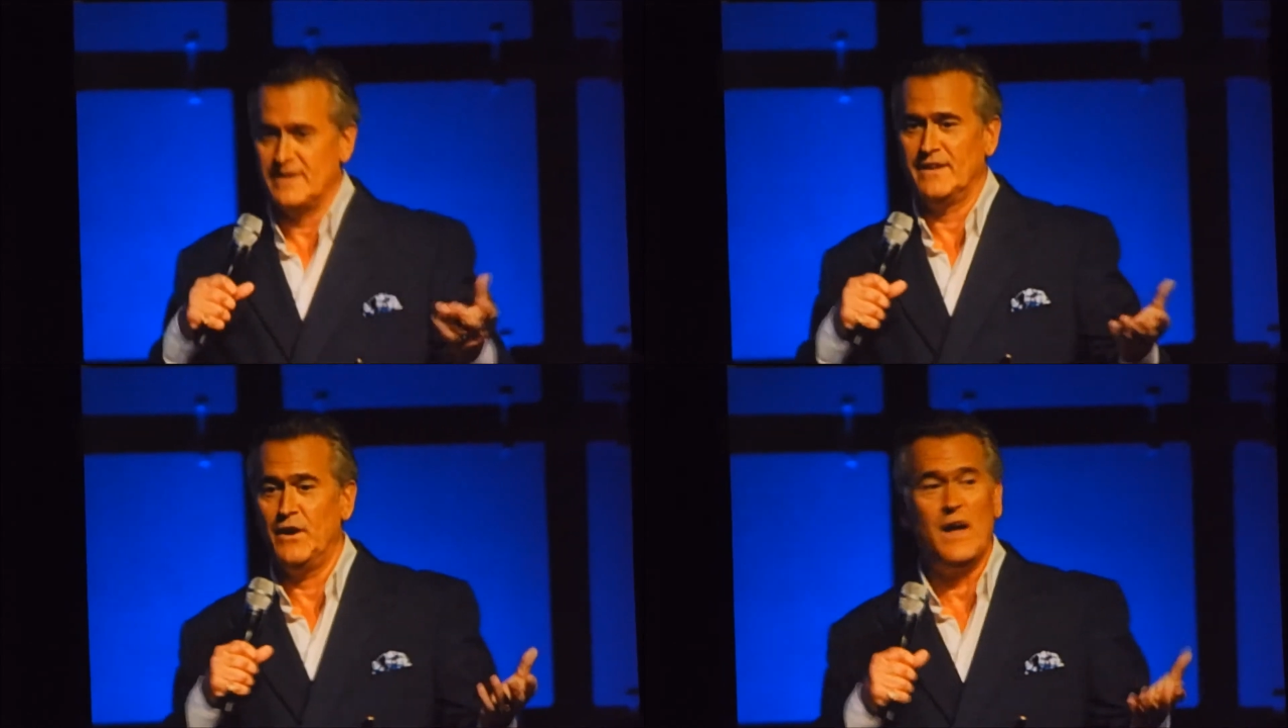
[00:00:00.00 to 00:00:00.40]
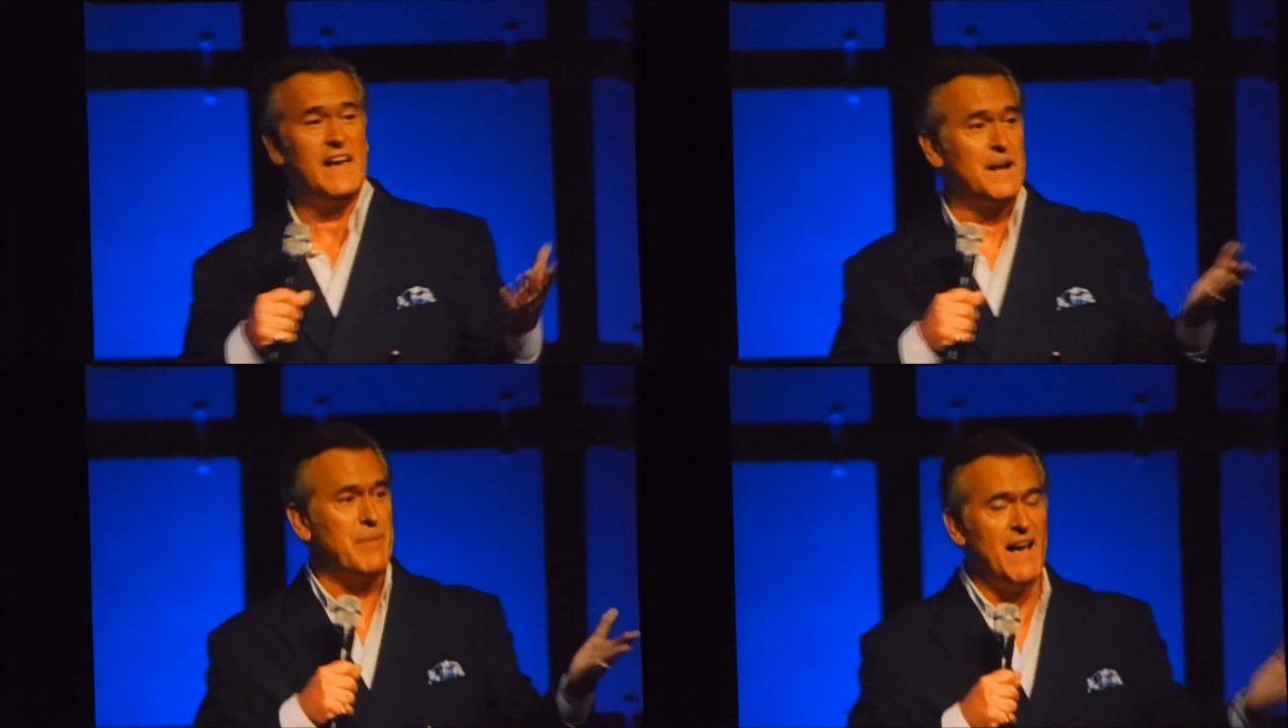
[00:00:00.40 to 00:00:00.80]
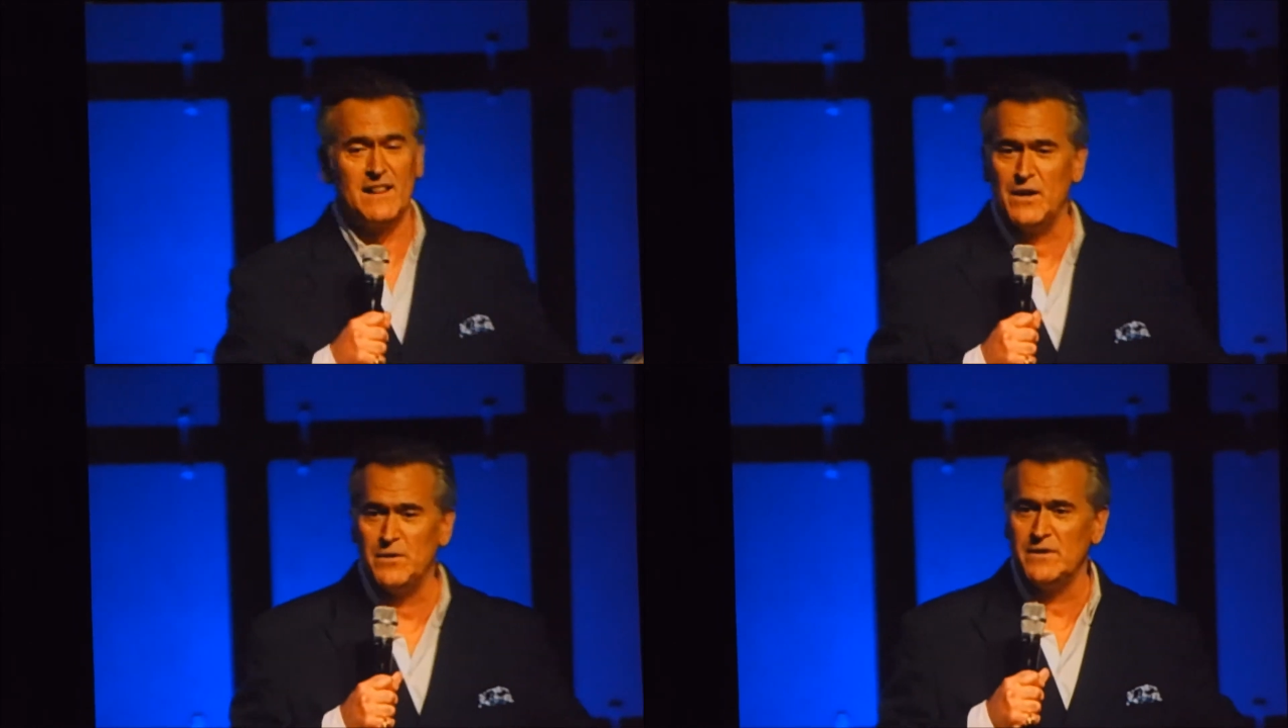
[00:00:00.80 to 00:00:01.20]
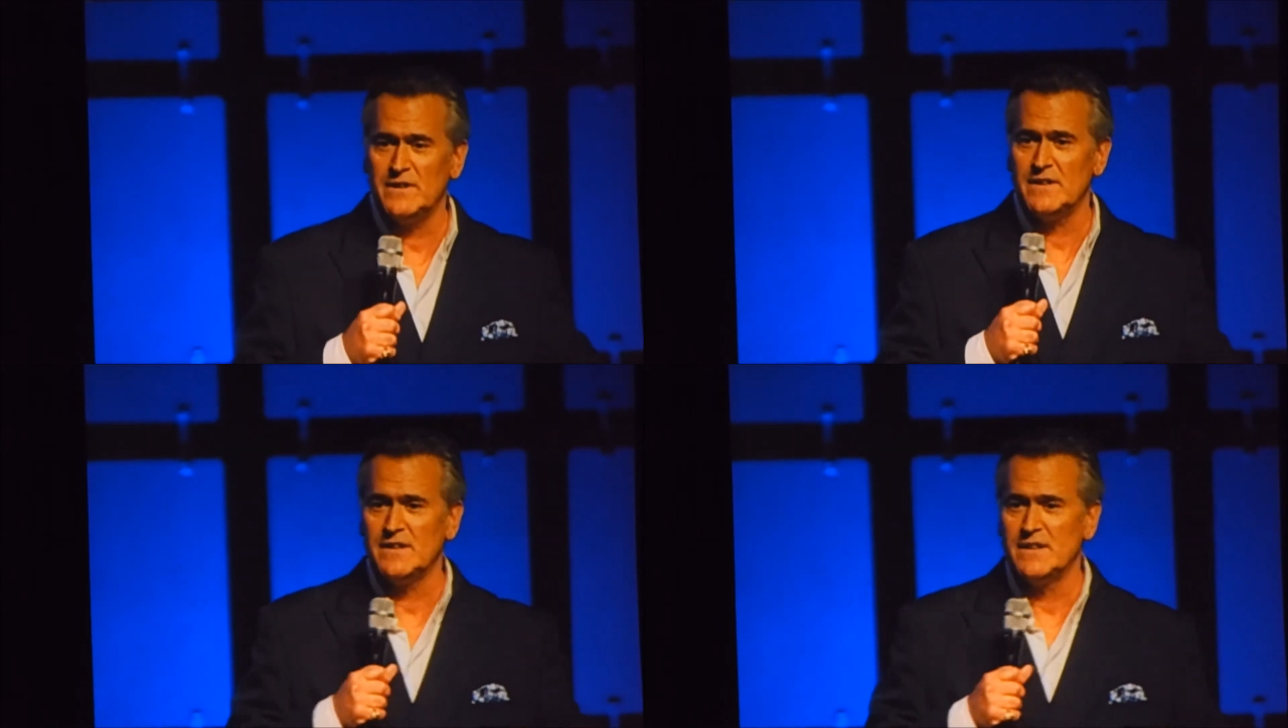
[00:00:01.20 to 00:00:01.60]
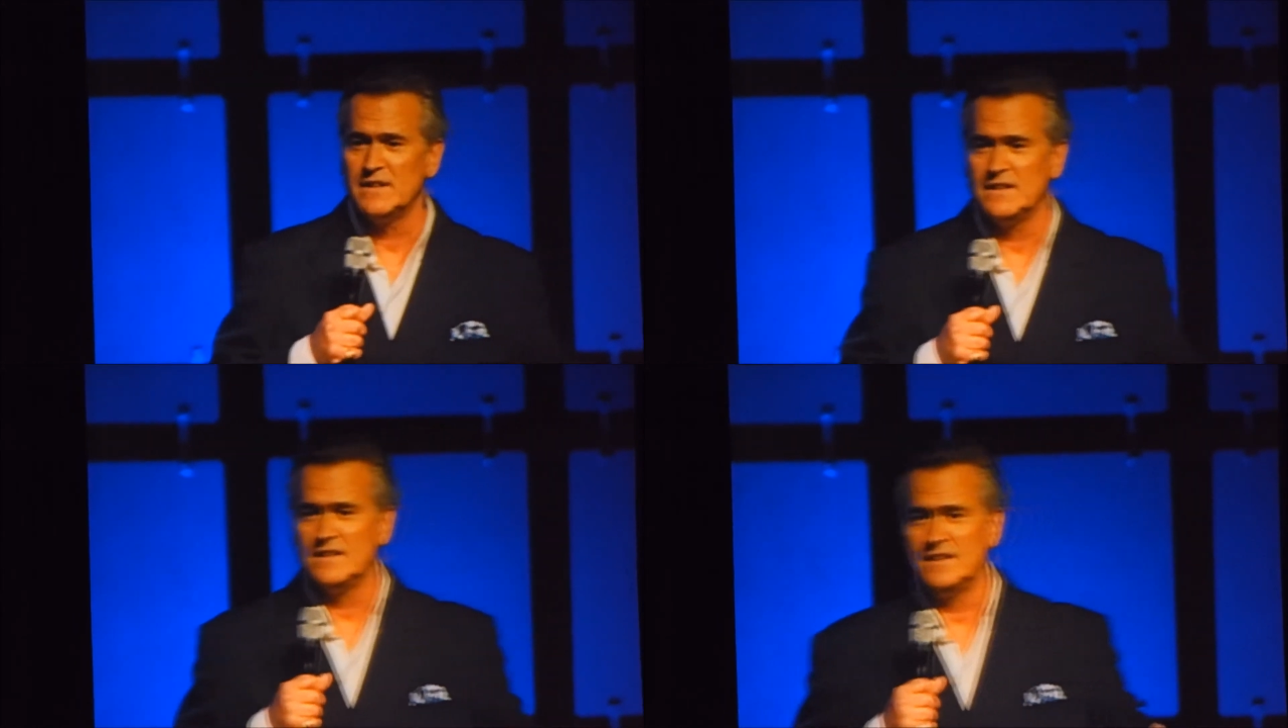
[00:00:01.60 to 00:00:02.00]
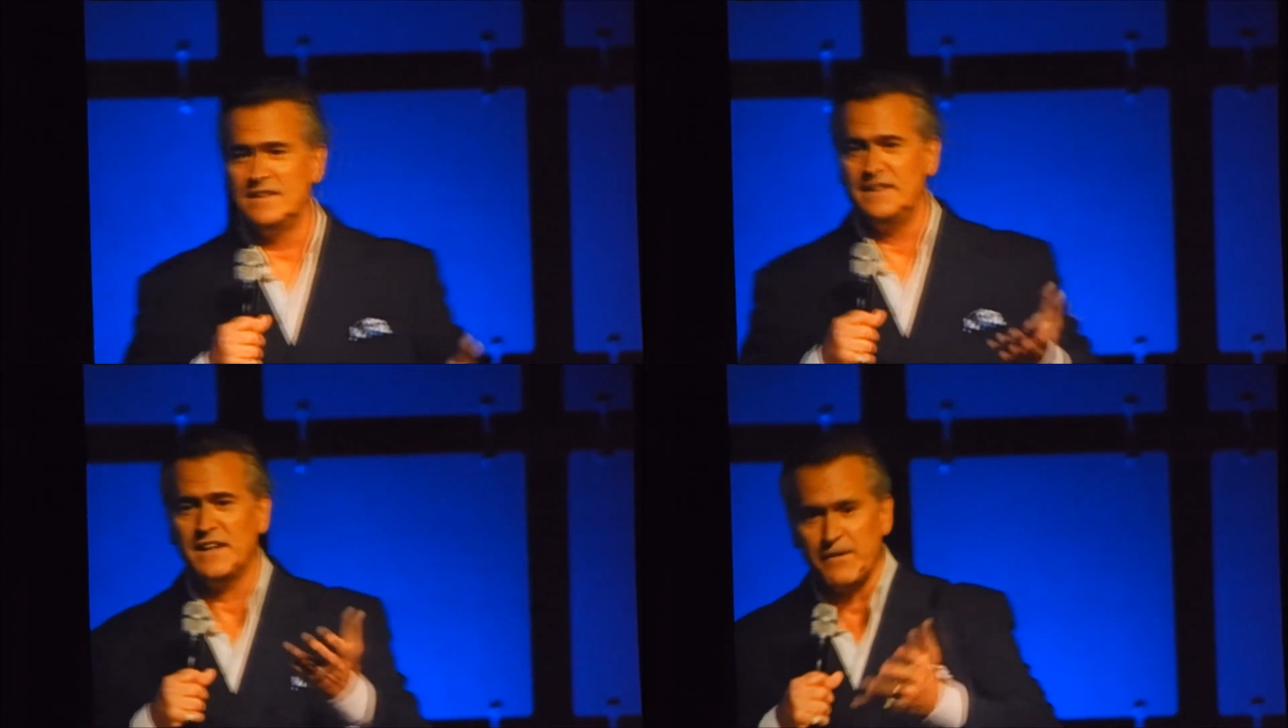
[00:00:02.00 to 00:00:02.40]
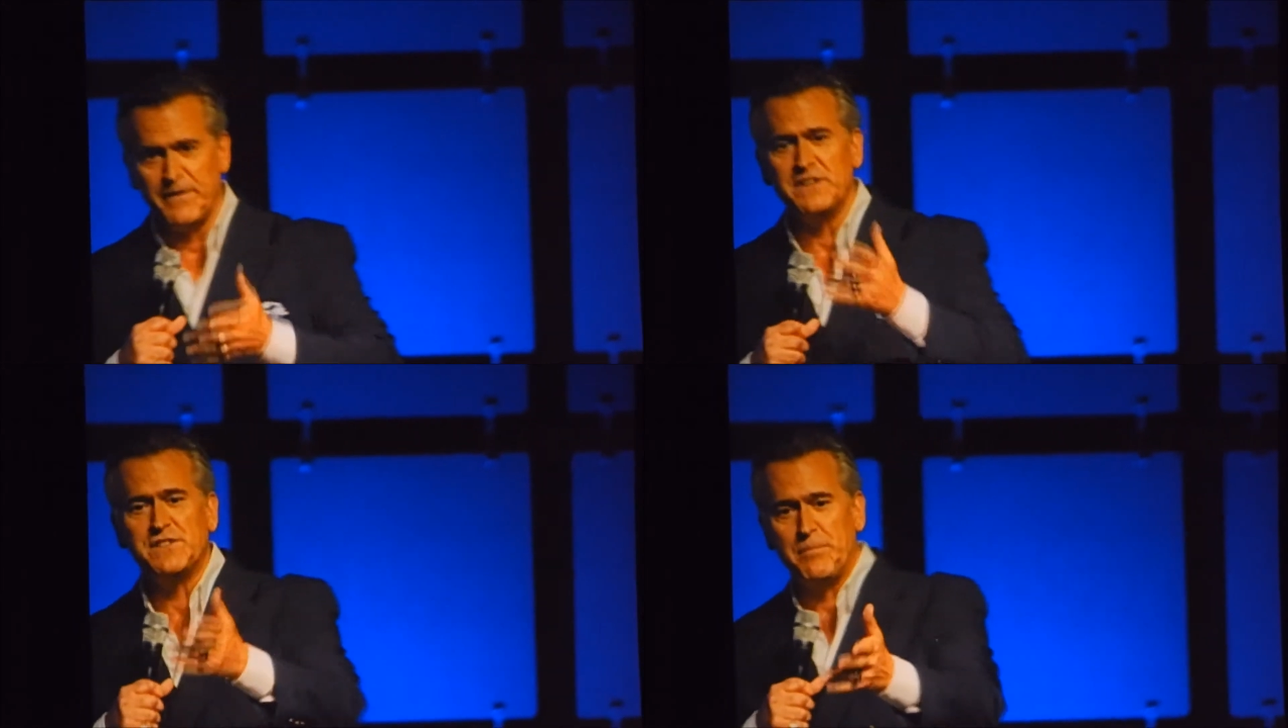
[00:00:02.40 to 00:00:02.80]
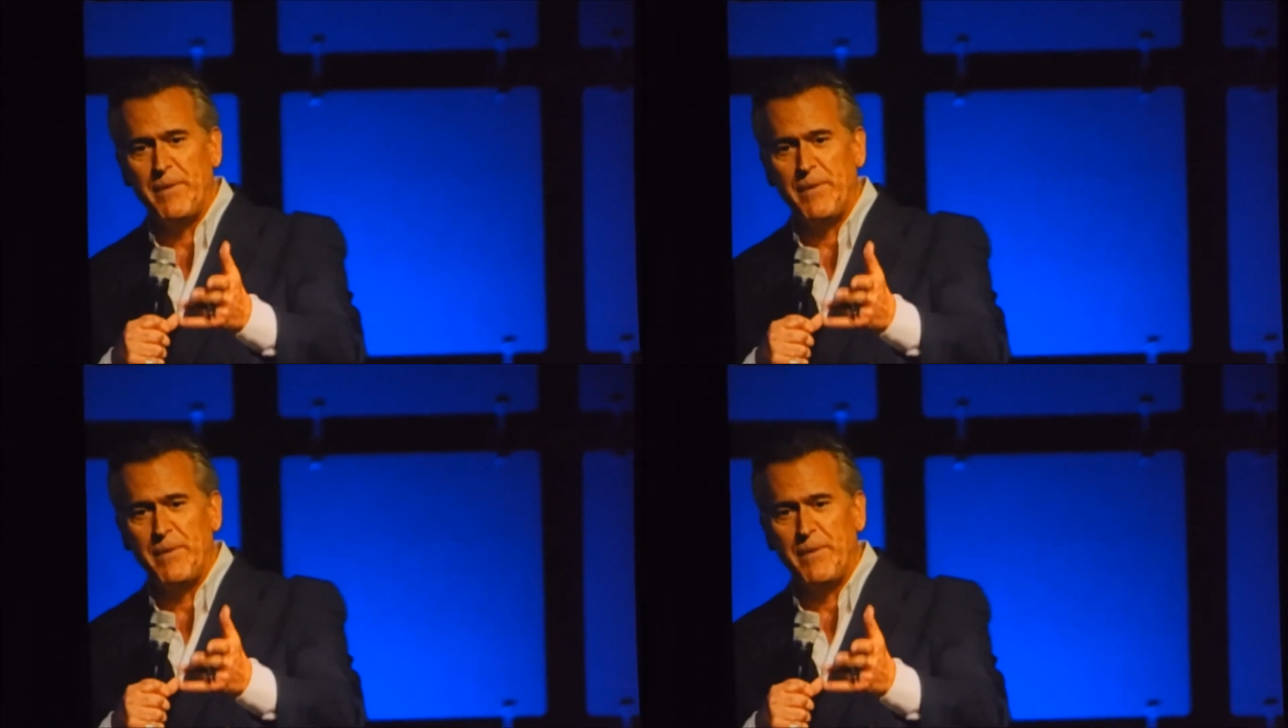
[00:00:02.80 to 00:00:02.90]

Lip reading: You know how you get a bank loan? You convince the